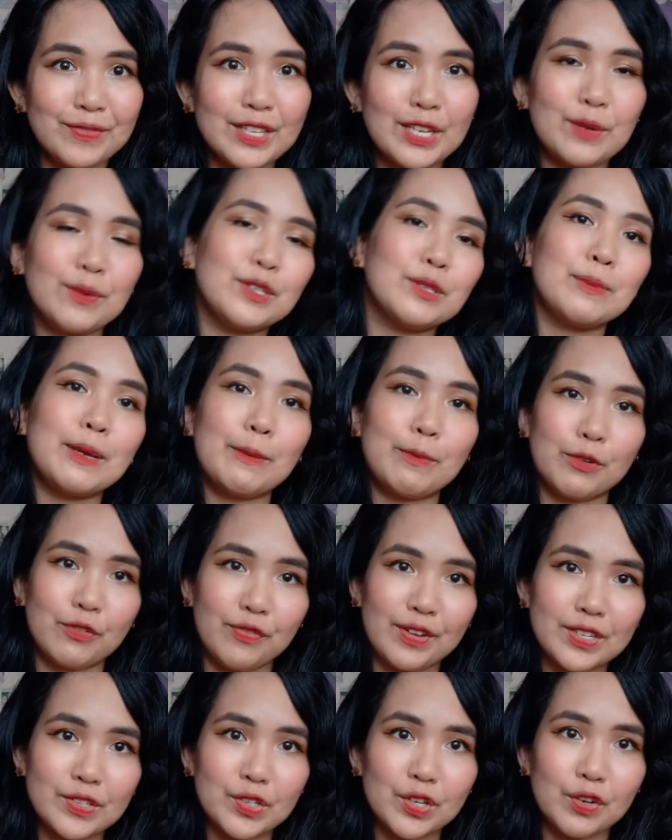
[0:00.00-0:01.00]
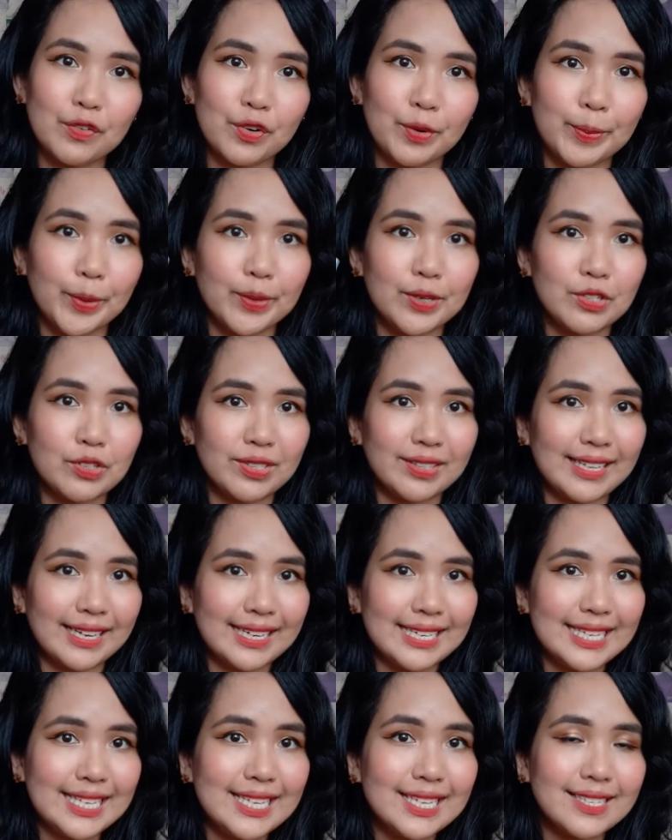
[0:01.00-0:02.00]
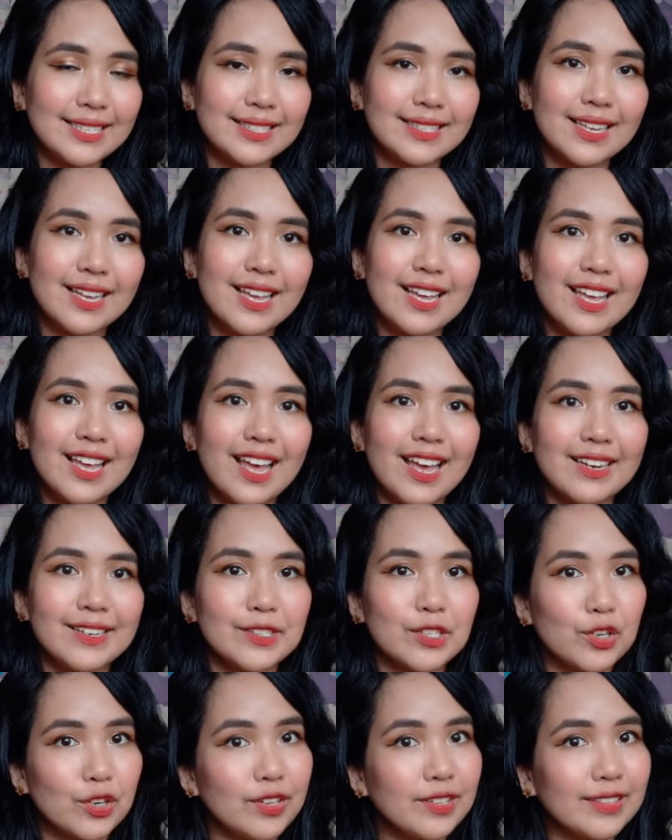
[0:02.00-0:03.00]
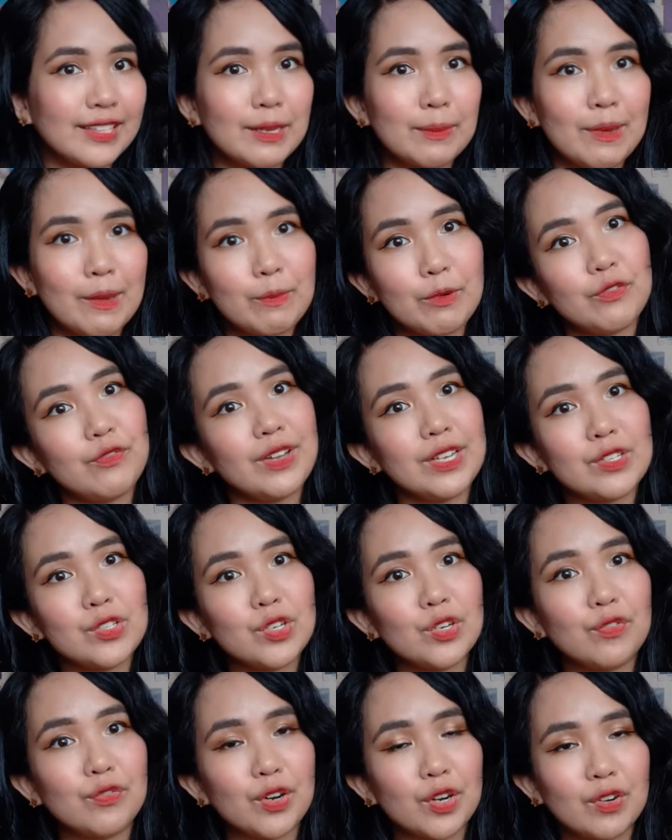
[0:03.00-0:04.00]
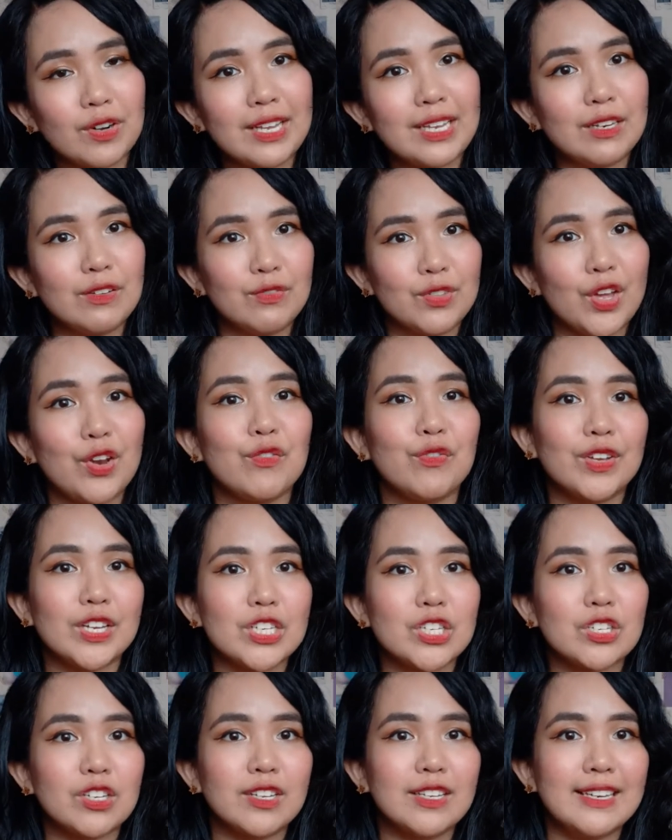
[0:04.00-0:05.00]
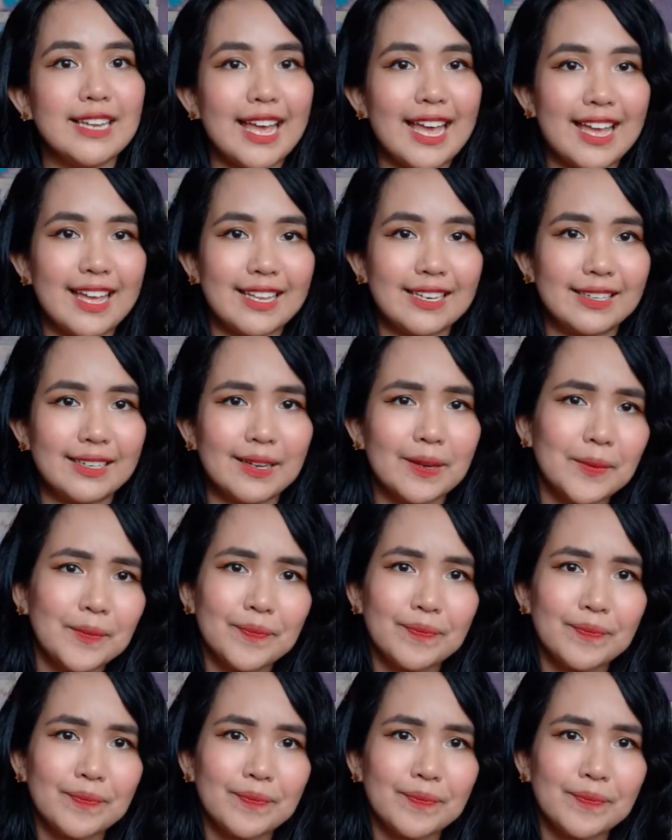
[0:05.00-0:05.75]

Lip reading: He was my professor for poetry techniques and is currently my professor for creative nonfiction, and